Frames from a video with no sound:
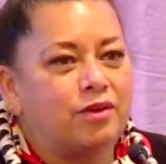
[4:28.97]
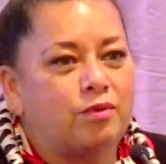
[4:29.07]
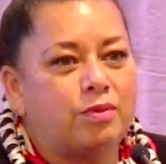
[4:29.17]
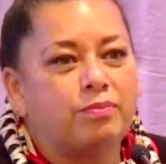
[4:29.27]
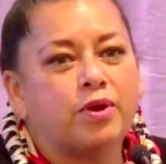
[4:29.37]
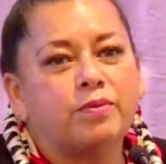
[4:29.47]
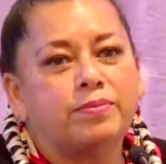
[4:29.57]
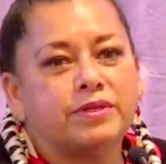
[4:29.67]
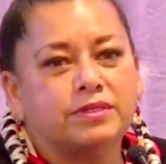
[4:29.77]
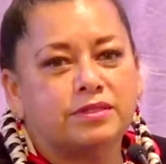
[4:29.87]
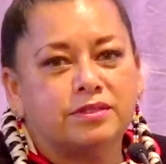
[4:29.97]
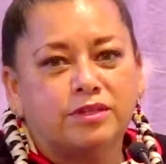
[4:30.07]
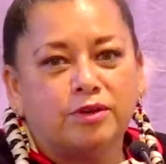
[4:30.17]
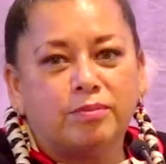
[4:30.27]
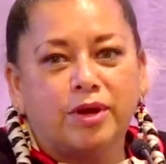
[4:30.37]
what purpose
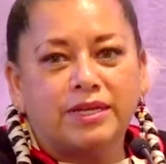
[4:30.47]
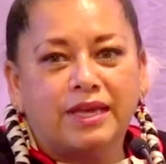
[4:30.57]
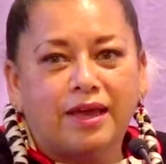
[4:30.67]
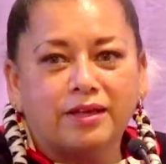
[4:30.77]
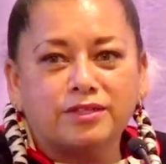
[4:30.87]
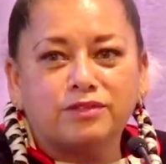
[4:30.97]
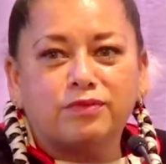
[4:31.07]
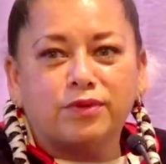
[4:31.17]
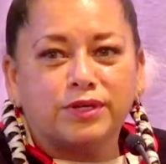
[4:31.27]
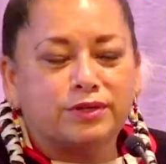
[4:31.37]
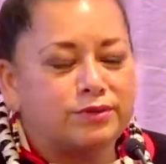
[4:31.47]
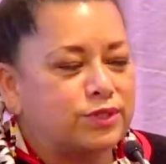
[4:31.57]
your body has for you.